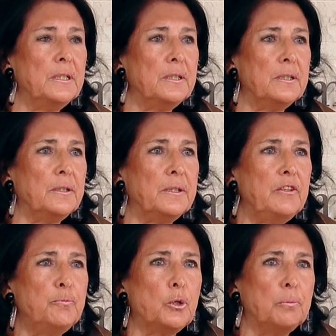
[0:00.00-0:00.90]
uh,
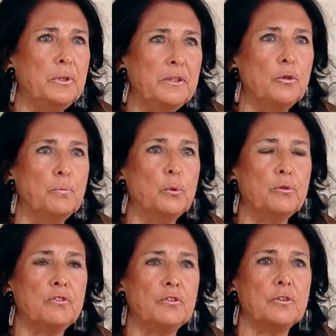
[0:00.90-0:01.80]
is probably the
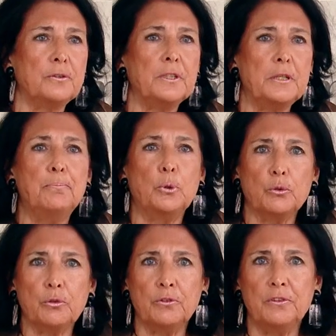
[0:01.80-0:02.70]
most
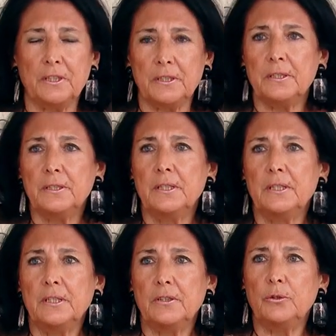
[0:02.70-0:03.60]
important day.
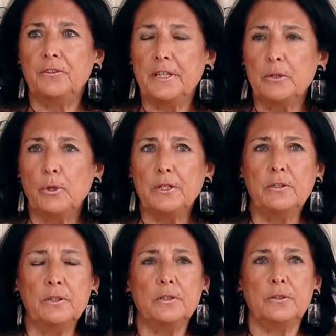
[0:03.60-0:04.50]
The day
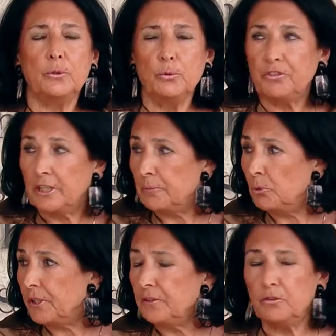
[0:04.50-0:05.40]
when you
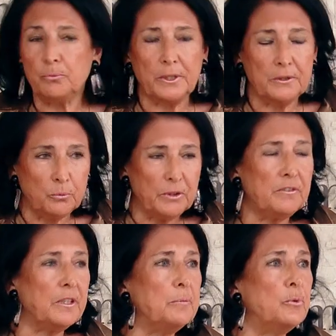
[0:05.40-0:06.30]
celebrate, when we
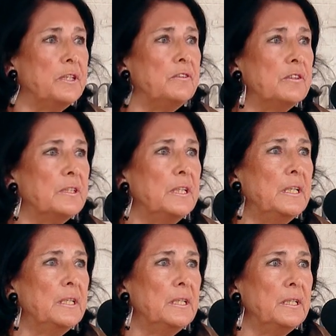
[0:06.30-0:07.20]
celebrate
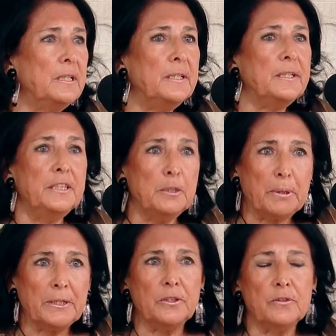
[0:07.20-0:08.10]

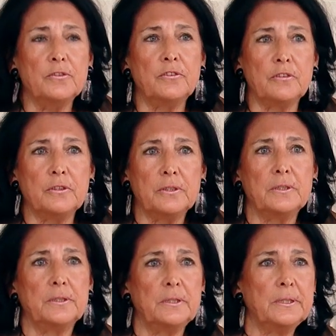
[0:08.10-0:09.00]
independence
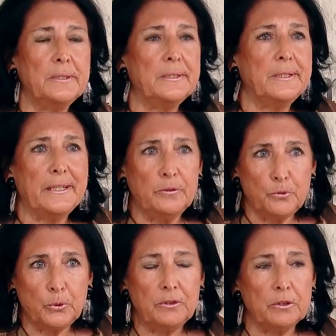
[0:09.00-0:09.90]
and
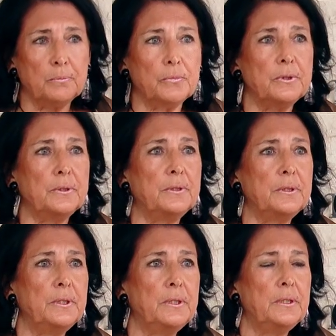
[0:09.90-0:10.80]
freedom.
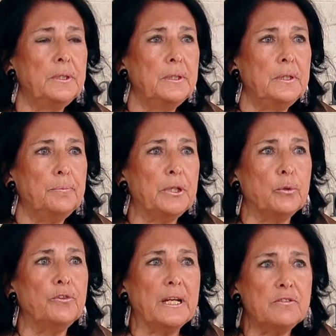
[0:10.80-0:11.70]

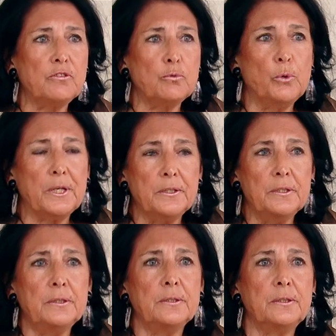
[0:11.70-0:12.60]
Because that's
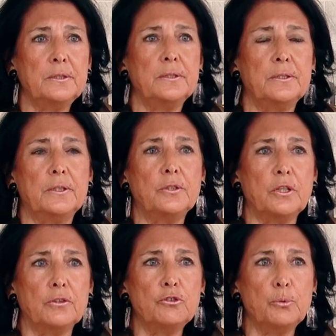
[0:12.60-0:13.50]
when a
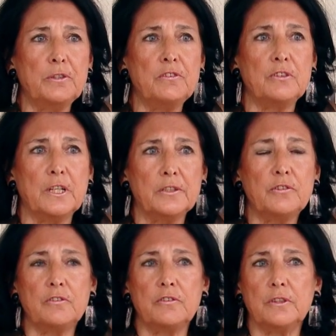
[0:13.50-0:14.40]
country
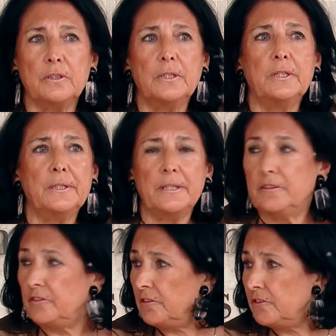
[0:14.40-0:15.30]
starts
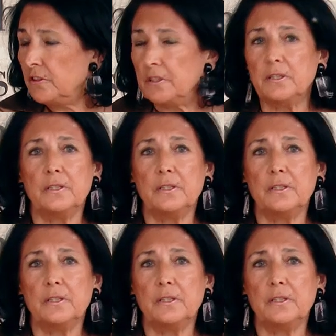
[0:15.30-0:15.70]
existing.